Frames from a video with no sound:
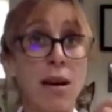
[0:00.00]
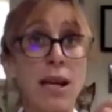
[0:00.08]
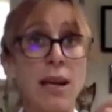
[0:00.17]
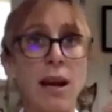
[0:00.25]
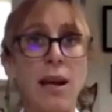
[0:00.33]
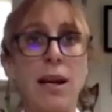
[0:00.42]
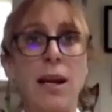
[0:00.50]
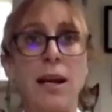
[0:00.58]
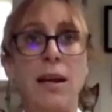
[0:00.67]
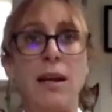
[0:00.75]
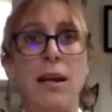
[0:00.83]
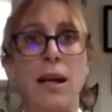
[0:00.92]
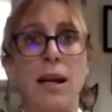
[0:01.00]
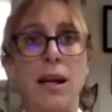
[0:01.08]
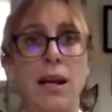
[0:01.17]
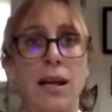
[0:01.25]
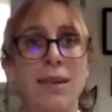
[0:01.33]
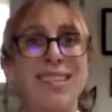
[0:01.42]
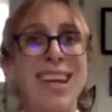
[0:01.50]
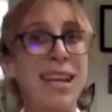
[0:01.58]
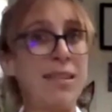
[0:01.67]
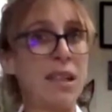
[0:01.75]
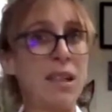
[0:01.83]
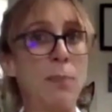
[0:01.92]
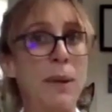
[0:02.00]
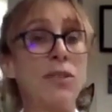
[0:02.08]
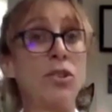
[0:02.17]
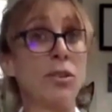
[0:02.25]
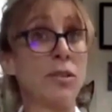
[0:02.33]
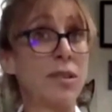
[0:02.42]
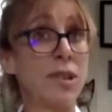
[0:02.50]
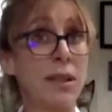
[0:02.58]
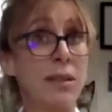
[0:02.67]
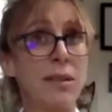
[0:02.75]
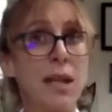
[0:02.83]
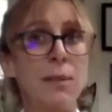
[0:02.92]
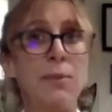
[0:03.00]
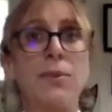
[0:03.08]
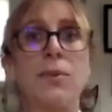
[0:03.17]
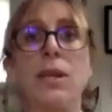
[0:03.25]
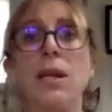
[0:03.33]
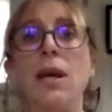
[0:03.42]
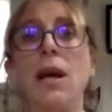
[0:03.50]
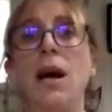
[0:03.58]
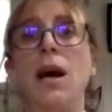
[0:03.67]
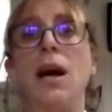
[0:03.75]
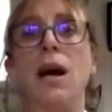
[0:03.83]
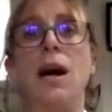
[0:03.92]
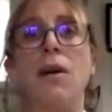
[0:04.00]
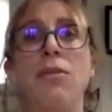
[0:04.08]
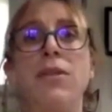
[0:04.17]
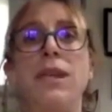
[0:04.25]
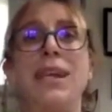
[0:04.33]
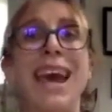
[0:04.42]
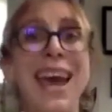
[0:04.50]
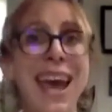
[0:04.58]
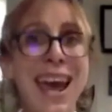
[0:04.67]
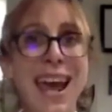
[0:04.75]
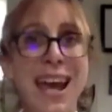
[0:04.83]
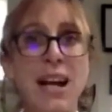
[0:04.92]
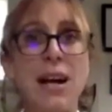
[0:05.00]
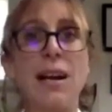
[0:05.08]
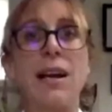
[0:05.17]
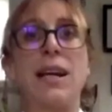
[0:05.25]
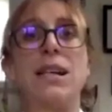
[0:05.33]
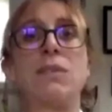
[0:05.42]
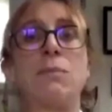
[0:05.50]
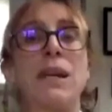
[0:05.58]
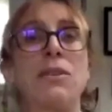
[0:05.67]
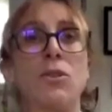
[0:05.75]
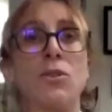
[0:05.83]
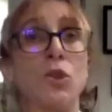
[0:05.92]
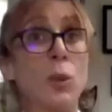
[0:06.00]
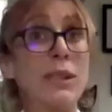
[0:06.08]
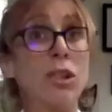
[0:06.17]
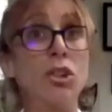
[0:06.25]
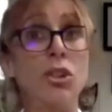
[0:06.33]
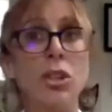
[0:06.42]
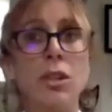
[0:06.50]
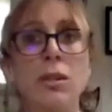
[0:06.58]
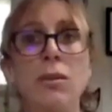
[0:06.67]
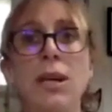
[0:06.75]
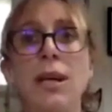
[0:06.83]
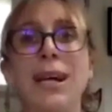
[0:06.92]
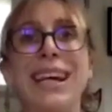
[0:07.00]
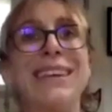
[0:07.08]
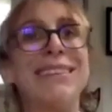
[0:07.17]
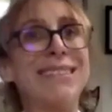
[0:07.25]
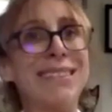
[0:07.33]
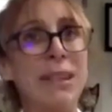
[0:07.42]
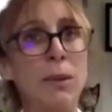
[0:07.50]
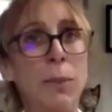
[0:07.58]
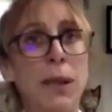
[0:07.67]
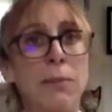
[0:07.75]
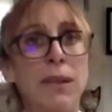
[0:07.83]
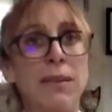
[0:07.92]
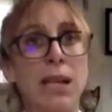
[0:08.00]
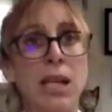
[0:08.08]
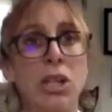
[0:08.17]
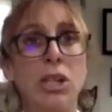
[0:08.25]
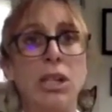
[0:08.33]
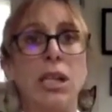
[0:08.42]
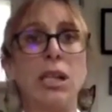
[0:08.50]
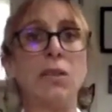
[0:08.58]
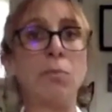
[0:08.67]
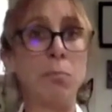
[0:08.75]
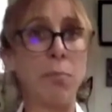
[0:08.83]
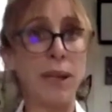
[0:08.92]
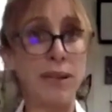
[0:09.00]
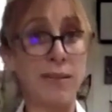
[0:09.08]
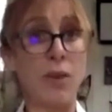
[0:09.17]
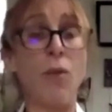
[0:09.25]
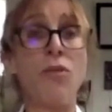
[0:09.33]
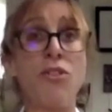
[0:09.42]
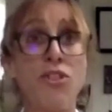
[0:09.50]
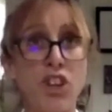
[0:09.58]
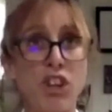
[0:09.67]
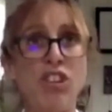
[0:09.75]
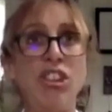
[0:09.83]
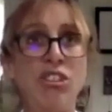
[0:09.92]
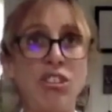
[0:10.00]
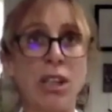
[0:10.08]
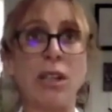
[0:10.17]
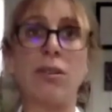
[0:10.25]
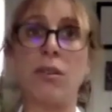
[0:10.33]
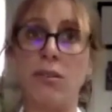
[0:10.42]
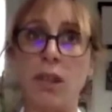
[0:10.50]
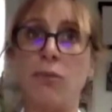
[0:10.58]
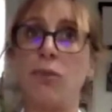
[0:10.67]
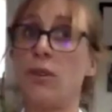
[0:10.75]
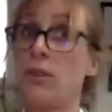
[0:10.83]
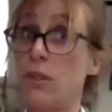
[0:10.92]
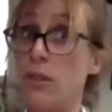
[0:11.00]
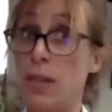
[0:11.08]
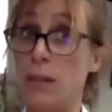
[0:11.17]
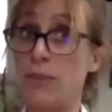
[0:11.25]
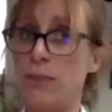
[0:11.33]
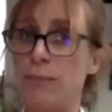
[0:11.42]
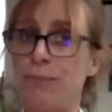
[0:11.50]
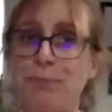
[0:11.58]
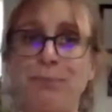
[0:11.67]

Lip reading: eye colour test is based on 6 SNPs, the hair colour is based on 22, and skin pigmentation is based on 36 different SNPs.